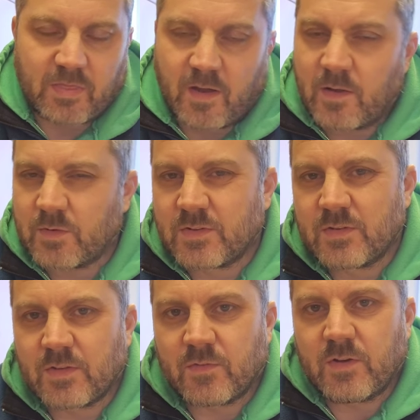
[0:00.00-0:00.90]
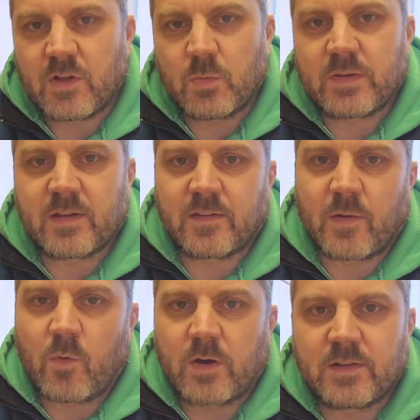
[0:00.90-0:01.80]
thought I would do this video because
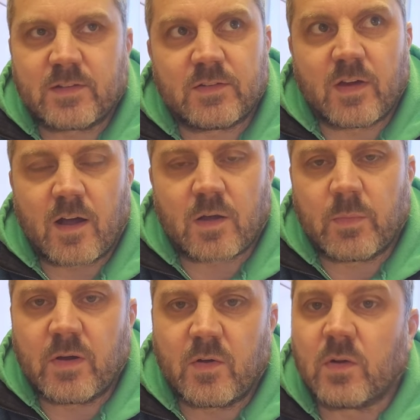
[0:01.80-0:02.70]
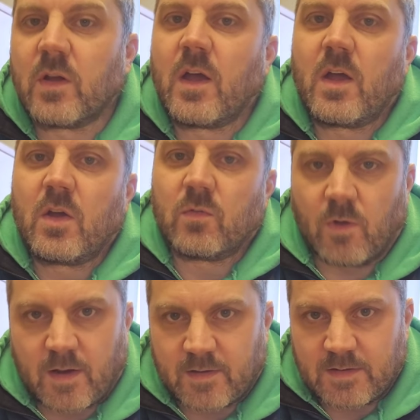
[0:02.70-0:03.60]
I wanted to talk about
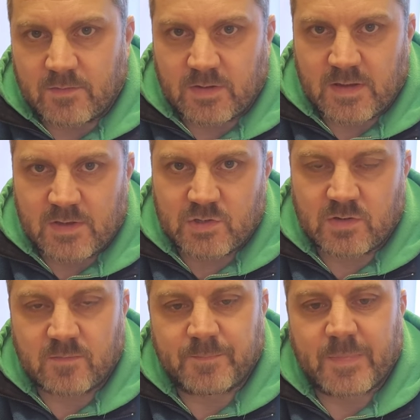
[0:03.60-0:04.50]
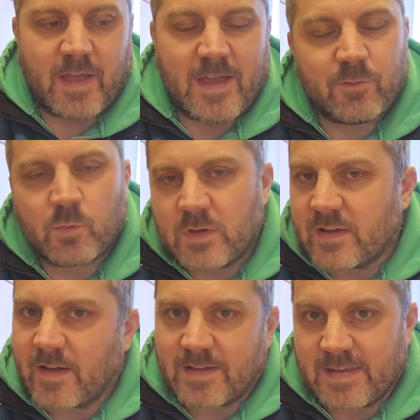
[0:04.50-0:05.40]
rock identification. Every
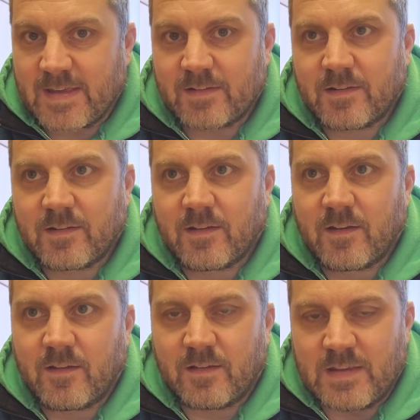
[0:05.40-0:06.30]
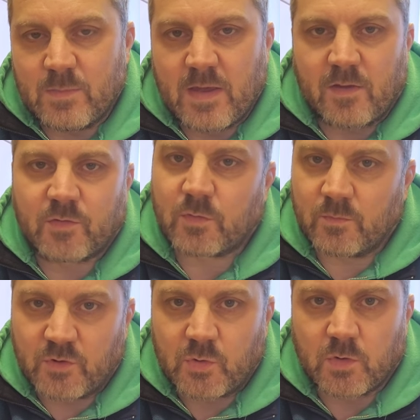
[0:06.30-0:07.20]
week I get emails
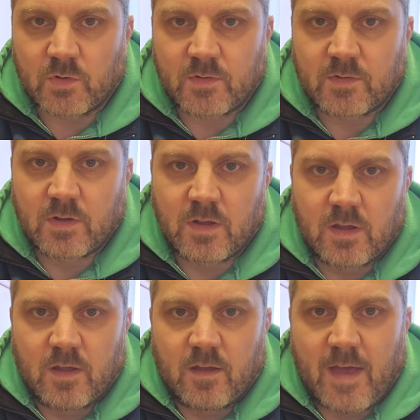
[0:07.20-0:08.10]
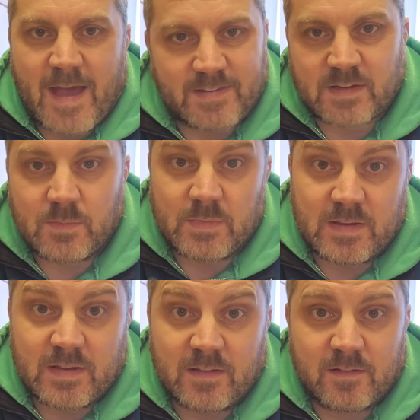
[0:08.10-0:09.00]
from viewers asking
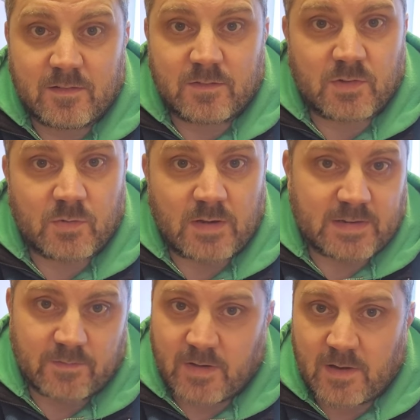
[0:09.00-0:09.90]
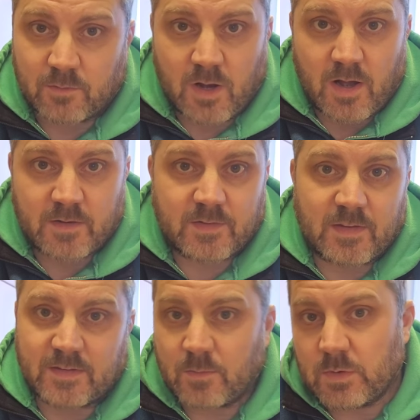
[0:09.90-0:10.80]
me to identify rocks.
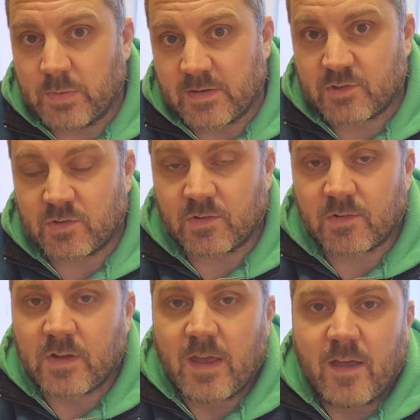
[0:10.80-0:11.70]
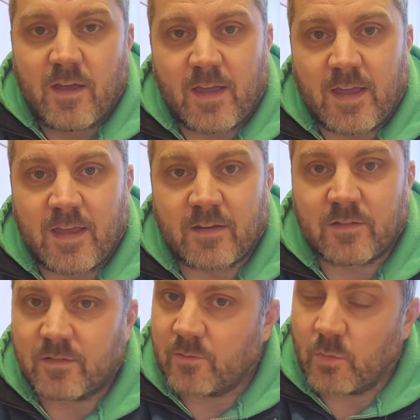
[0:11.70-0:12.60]
They send me pictures,
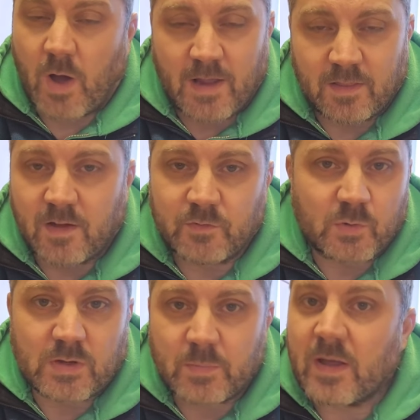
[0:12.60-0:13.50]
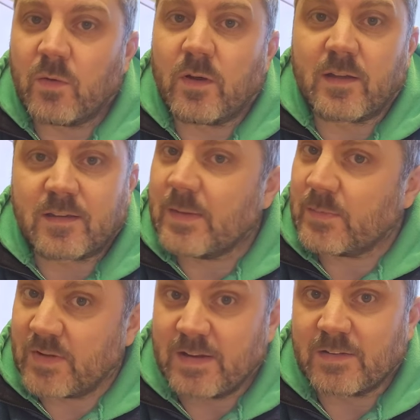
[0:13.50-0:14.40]
and I love doing it, by the way. Keep
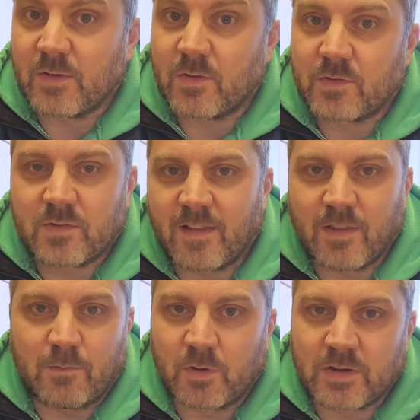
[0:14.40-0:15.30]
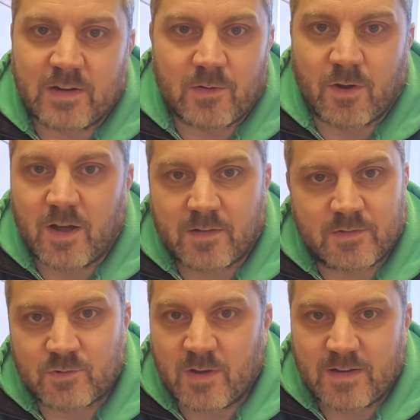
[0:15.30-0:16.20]
sending those. I love looking at your rocks
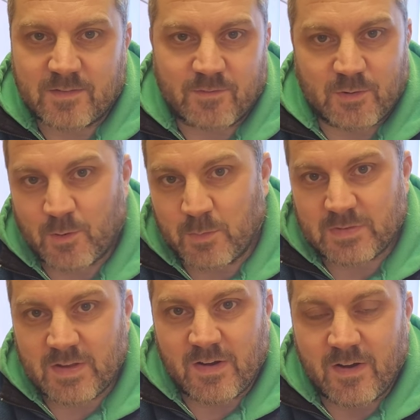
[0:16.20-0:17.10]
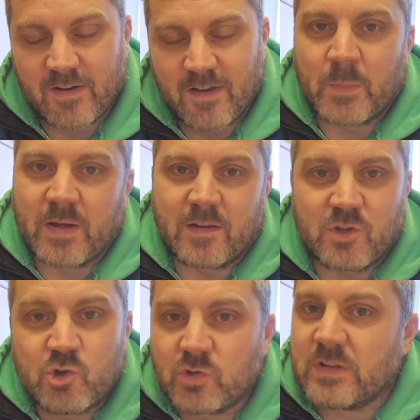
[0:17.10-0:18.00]
and trying to figure out what they are. But
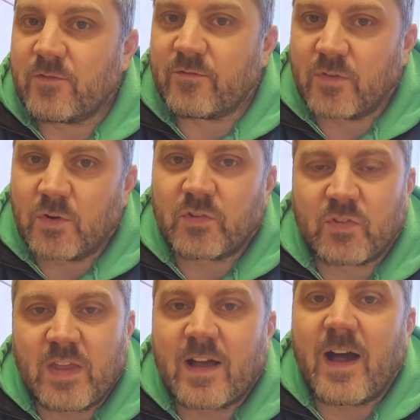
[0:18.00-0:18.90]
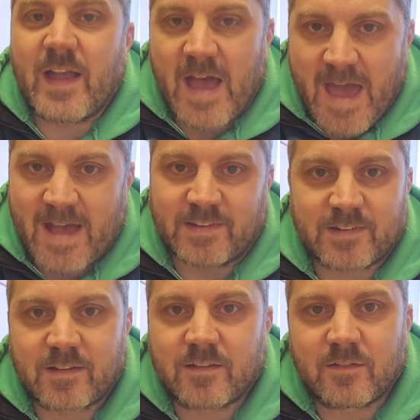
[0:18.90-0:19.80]
usually the first thing I
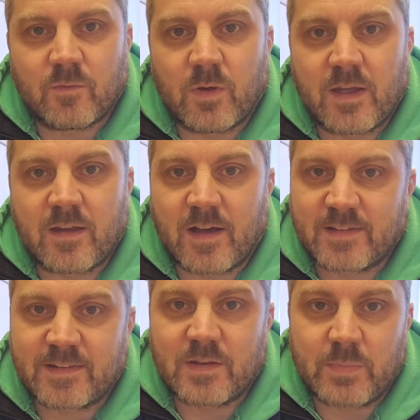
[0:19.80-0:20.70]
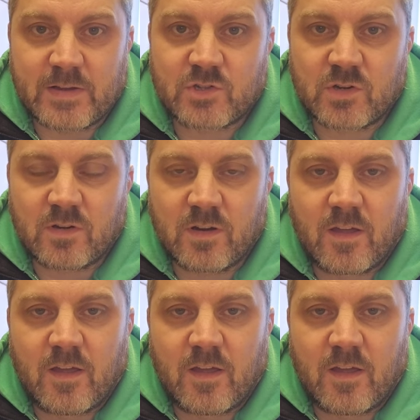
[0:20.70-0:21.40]
ask when I see a picture